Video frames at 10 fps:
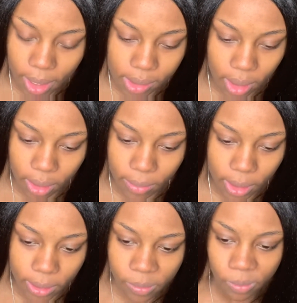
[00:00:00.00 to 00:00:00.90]
mess out of
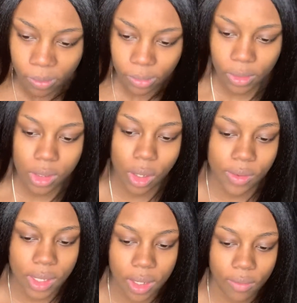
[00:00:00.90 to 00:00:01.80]
me. So I
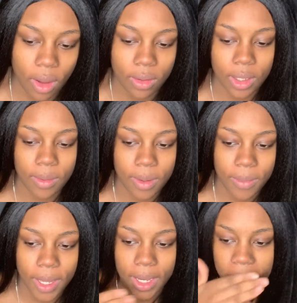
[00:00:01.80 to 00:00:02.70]
was getting round ligament
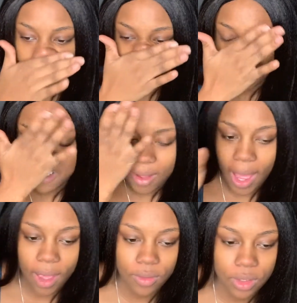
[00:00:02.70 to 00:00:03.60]
pain. So
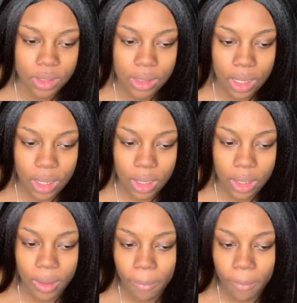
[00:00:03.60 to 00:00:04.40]
I was just like,